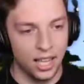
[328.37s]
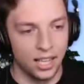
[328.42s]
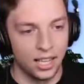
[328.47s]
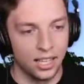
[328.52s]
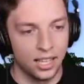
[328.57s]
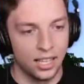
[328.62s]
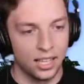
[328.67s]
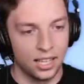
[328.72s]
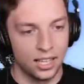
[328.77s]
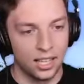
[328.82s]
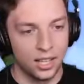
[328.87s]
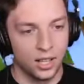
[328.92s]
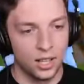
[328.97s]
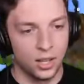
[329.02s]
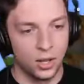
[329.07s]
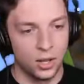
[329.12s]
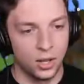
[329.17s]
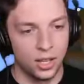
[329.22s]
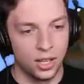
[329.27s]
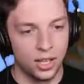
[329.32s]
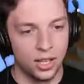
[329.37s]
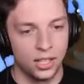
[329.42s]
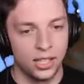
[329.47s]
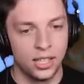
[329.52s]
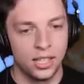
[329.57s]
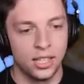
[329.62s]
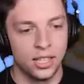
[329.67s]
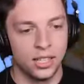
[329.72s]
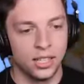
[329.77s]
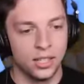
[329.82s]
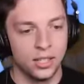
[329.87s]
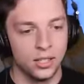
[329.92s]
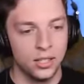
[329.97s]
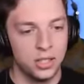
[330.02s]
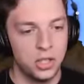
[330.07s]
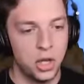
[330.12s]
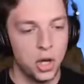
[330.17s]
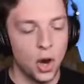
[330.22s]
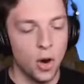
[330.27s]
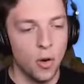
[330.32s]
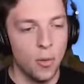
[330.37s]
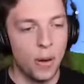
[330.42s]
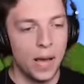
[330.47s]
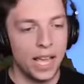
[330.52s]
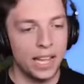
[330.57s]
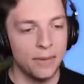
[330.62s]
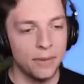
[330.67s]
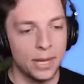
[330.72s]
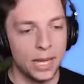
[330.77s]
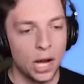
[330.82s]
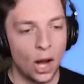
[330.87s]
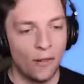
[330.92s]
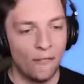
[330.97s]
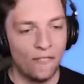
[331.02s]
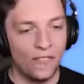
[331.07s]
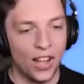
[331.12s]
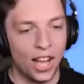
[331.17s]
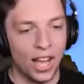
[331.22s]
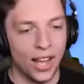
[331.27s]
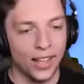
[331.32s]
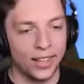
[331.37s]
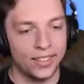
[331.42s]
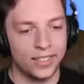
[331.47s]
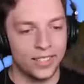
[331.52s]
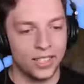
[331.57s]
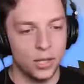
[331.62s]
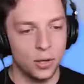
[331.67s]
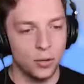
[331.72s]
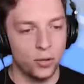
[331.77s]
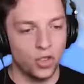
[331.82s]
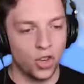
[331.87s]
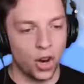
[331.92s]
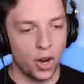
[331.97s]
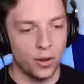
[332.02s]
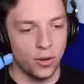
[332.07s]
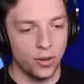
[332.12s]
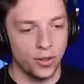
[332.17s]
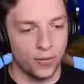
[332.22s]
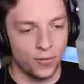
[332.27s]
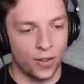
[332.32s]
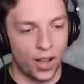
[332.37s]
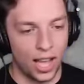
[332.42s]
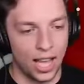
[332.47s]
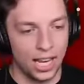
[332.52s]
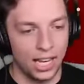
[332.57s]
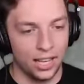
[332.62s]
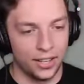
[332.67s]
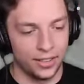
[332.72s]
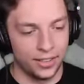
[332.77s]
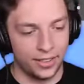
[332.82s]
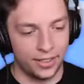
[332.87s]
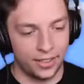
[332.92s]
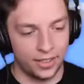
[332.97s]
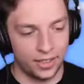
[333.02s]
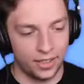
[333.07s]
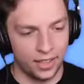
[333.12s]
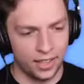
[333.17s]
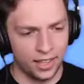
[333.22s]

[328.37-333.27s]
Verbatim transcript: You deserve it. You went in a, in a, a You hit me off first. You chose violence.